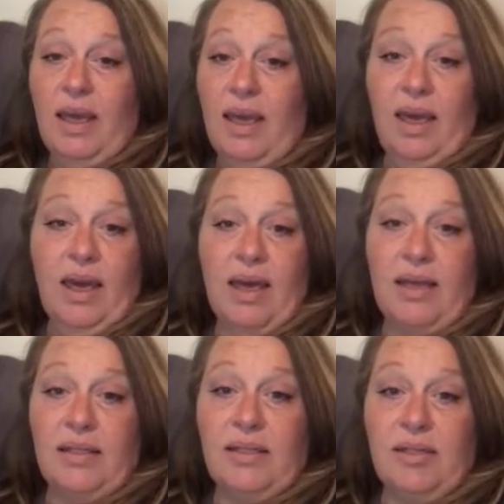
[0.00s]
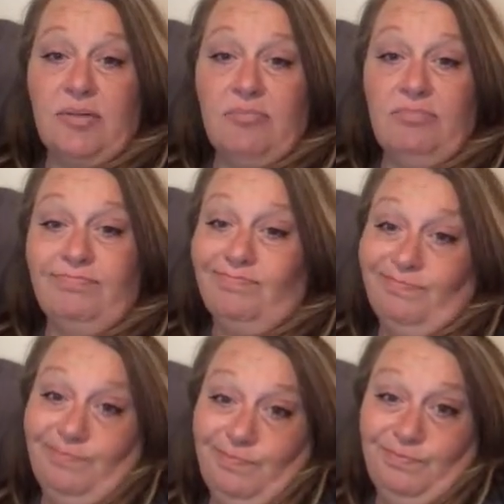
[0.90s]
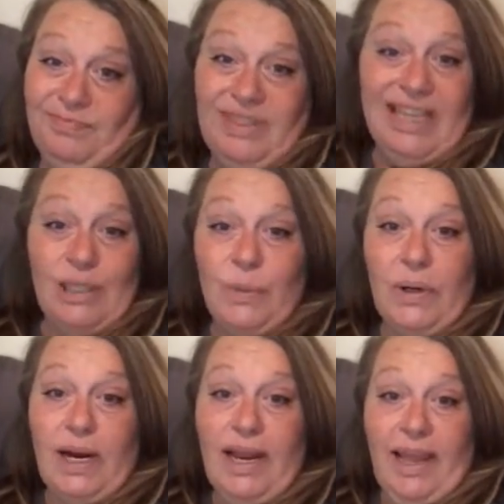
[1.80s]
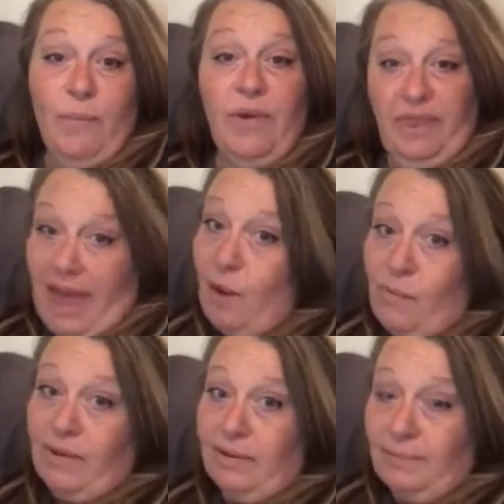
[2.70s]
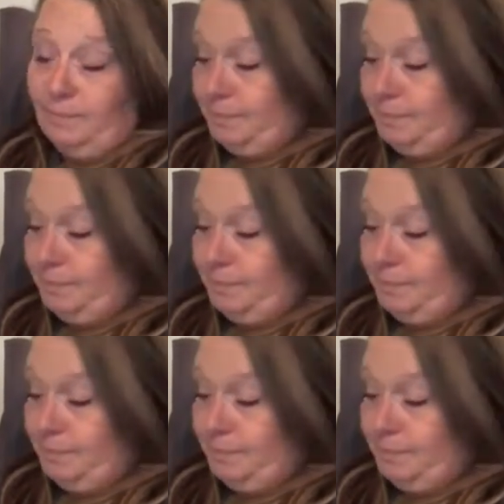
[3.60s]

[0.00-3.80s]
and that's where I am with that one.